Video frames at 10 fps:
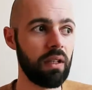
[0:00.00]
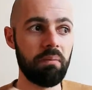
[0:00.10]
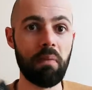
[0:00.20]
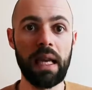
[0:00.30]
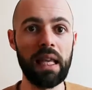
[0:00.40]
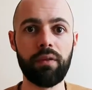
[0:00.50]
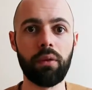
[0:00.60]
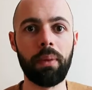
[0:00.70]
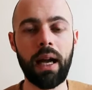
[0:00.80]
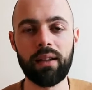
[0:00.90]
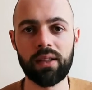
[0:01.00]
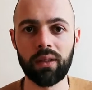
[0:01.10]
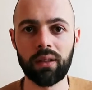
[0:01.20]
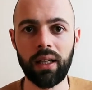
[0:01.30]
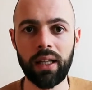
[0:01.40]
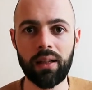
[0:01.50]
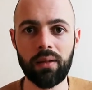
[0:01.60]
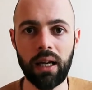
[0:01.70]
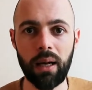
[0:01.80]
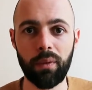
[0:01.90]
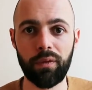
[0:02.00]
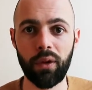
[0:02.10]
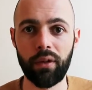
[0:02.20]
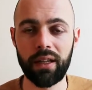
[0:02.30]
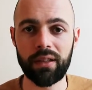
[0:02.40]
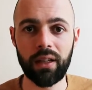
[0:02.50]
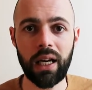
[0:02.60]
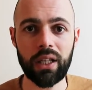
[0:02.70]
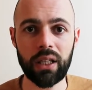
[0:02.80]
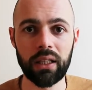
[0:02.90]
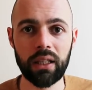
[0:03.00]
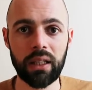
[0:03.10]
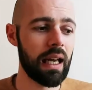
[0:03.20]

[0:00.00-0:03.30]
medieval Paris looked like before the Restoration.